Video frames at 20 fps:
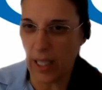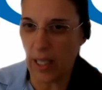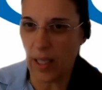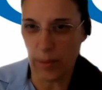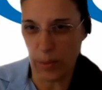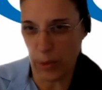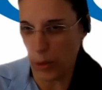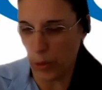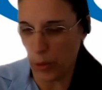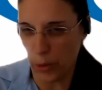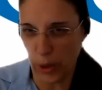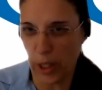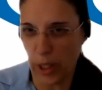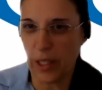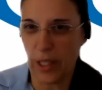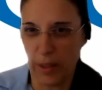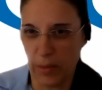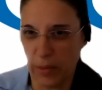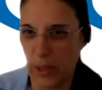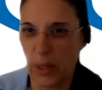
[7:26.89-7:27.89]
I'm sure
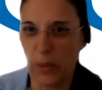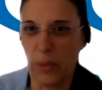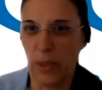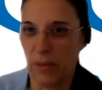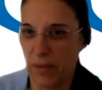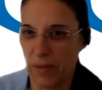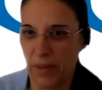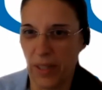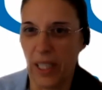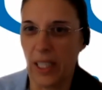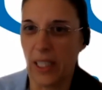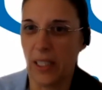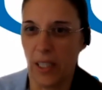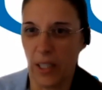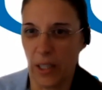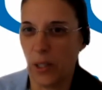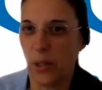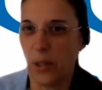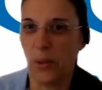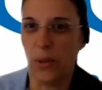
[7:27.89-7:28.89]
that we will find
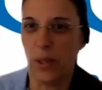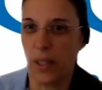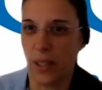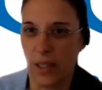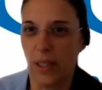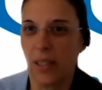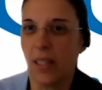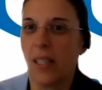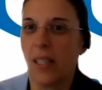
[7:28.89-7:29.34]
a cure